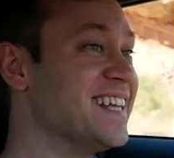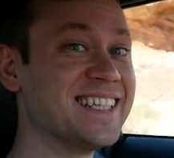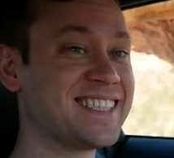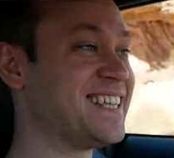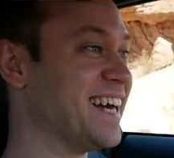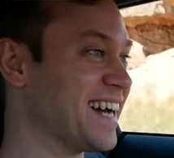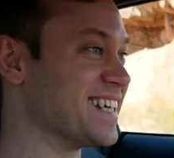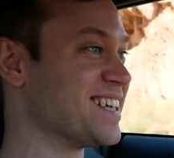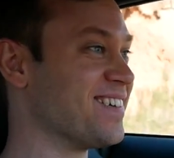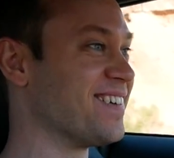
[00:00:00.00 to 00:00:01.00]
this thing
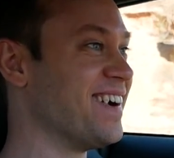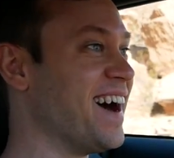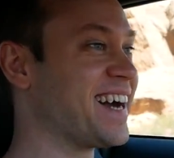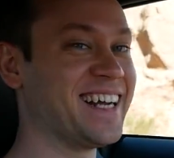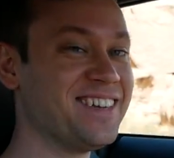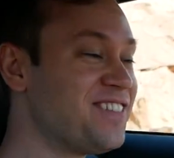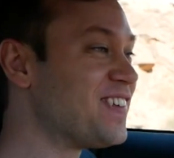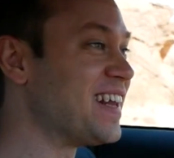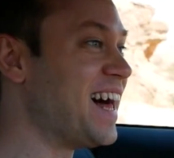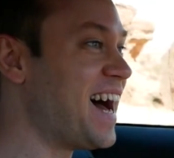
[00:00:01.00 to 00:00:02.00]
is a rocket, it
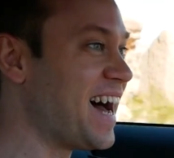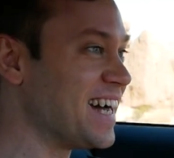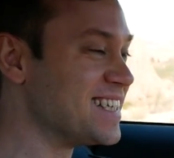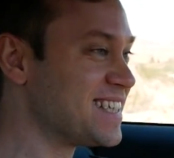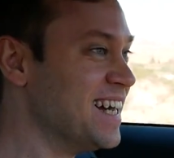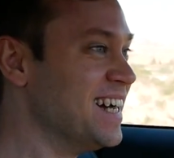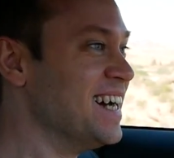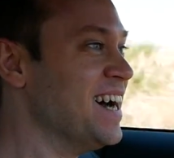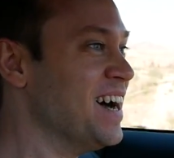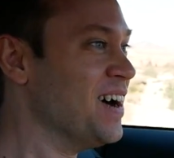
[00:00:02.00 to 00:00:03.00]
flies.
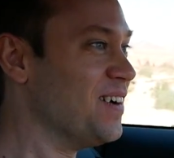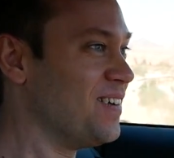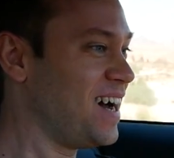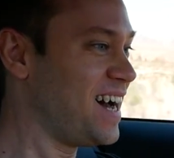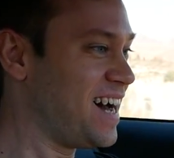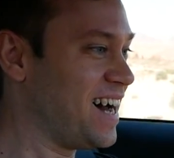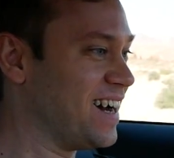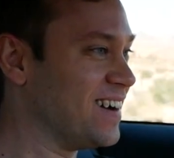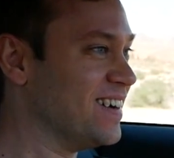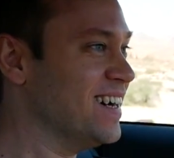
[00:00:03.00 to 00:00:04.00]

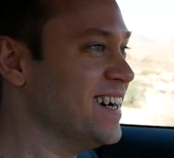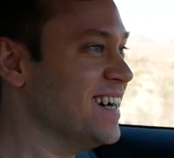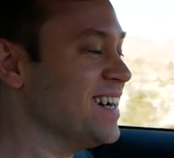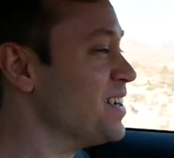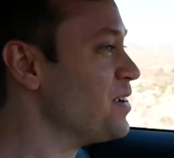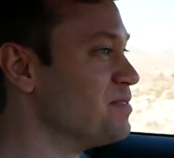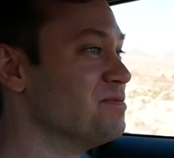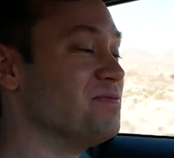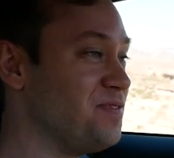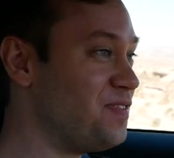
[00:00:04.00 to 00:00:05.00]
Wow
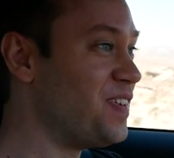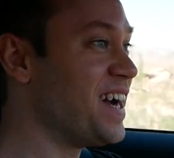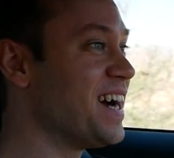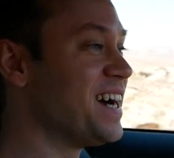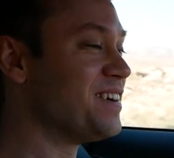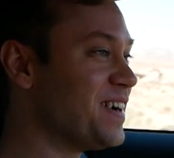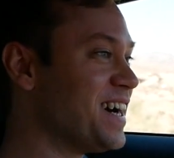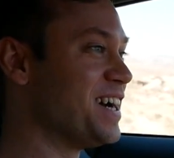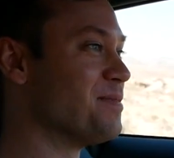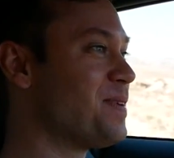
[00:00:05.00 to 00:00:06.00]
very,
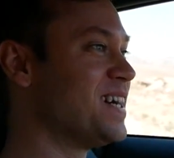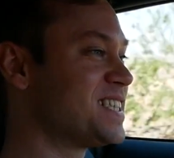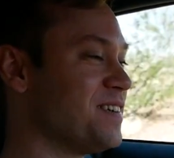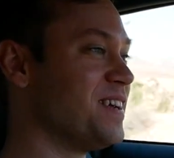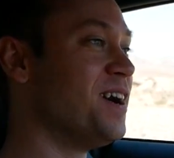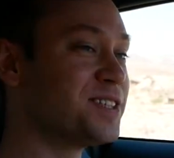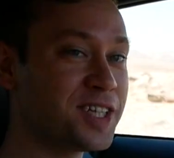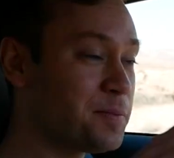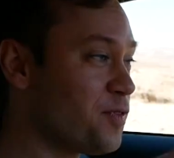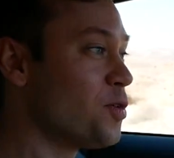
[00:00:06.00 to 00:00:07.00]
very impressive. And also
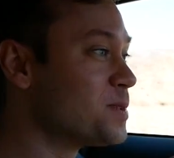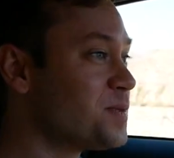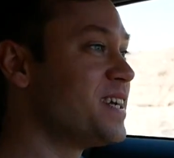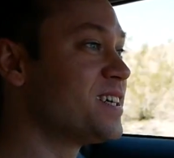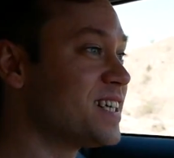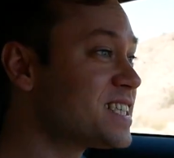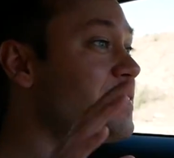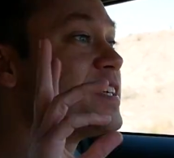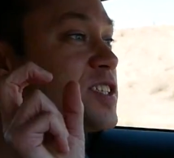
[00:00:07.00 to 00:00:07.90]
the performance one here does have a